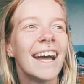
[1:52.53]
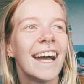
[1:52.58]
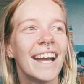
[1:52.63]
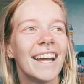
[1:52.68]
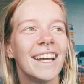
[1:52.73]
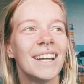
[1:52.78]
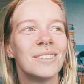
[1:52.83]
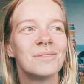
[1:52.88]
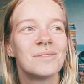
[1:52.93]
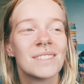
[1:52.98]

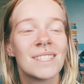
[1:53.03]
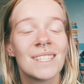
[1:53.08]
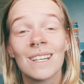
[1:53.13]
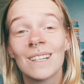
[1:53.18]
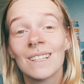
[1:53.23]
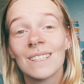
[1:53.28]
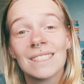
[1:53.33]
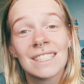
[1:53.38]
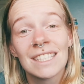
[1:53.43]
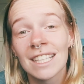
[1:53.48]
Um,
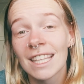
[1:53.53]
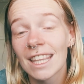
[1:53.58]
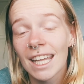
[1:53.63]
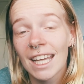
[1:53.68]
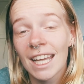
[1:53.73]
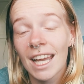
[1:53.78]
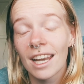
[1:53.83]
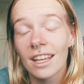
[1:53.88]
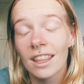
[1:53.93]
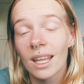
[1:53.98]
so didn't
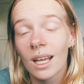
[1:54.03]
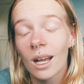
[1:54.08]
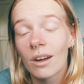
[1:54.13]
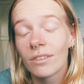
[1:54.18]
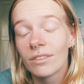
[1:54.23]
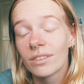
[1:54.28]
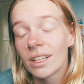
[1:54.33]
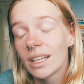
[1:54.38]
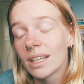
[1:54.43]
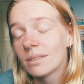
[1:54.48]
think anything
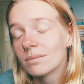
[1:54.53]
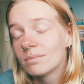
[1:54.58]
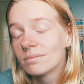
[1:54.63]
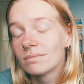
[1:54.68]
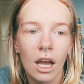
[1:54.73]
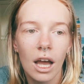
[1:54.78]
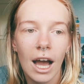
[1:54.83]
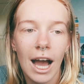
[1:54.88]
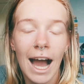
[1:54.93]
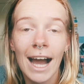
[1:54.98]
of it.
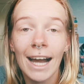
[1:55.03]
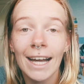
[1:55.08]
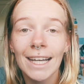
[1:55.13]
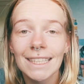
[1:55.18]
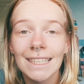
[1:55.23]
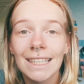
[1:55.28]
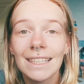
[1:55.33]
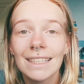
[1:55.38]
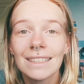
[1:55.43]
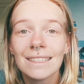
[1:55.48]

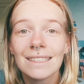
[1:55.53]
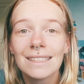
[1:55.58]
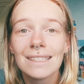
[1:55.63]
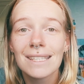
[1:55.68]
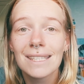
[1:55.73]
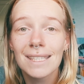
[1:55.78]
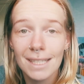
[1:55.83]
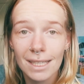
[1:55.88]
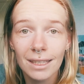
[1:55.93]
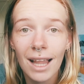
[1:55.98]
I
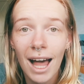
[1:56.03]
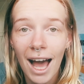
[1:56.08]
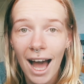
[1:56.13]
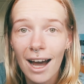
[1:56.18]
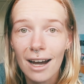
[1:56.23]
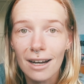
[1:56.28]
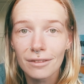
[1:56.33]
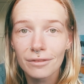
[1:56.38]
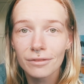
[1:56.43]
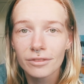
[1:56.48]
still
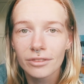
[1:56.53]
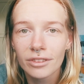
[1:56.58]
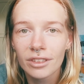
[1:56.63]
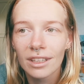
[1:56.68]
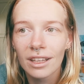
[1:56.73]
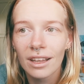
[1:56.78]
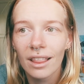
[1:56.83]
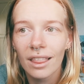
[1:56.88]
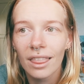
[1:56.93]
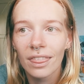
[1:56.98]
have
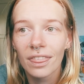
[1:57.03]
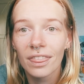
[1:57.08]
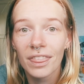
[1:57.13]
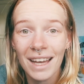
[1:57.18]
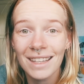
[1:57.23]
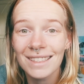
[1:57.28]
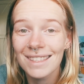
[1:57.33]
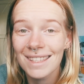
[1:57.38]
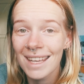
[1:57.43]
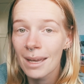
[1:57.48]

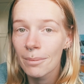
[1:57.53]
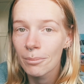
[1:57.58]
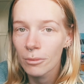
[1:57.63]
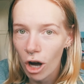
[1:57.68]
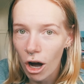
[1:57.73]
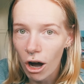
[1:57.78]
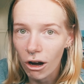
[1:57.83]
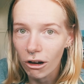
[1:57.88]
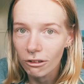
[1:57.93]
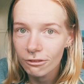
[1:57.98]
that same
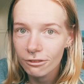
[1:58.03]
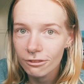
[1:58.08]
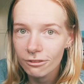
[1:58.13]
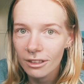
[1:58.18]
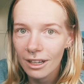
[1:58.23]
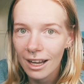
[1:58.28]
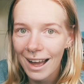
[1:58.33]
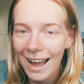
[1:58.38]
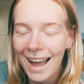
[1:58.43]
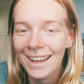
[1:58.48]
cough
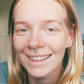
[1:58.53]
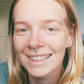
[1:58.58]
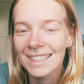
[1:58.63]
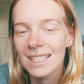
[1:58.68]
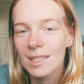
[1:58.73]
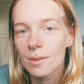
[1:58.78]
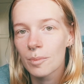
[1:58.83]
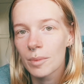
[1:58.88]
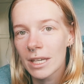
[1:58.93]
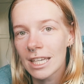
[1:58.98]
and
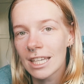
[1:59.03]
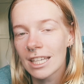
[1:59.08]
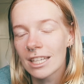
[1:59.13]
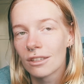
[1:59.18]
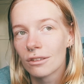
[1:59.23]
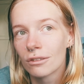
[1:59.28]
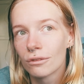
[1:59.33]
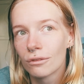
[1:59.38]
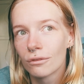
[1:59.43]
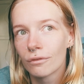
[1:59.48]
it's
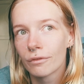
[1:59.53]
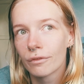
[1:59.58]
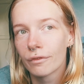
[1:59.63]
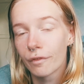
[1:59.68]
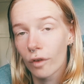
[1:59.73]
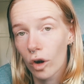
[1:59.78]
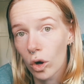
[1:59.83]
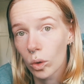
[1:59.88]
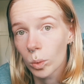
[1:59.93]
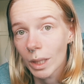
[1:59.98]
been
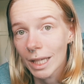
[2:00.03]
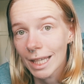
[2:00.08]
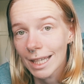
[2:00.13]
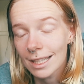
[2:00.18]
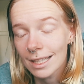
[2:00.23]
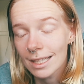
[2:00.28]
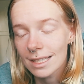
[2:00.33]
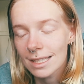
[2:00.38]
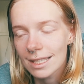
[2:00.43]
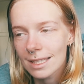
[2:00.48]
four
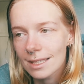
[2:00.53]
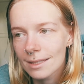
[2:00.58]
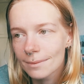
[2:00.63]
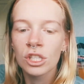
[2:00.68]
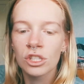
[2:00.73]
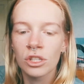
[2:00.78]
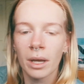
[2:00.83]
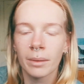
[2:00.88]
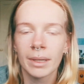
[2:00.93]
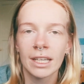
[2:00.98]
weeks.
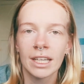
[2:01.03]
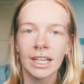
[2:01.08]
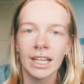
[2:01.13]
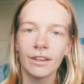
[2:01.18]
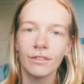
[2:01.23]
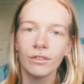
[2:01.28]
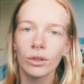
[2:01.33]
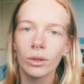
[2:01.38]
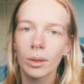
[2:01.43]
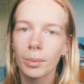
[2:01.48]
So I'm going to
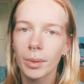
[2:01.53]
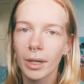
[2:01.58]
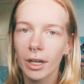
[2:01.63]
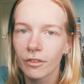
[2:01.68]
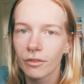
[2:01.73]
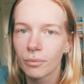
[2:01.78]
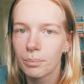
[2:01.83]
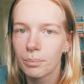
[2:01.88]
give you a bit of